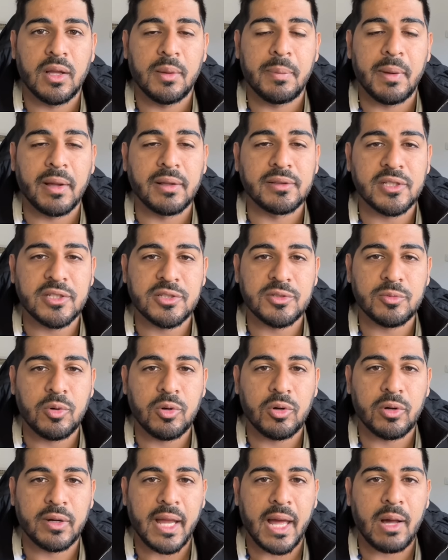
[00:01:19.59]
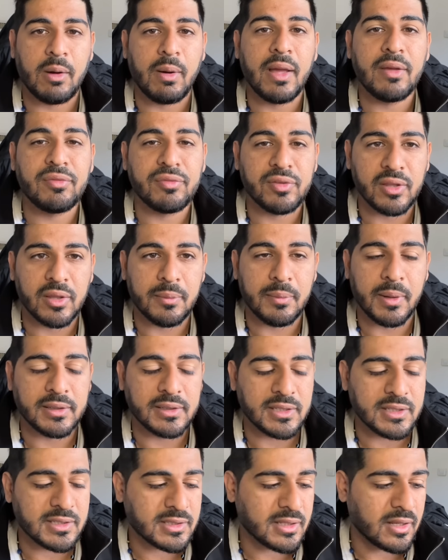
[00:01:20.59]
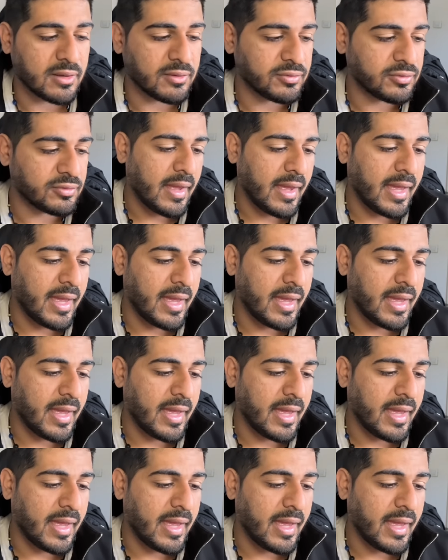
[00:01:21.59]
about this war and how I feel about this stuff.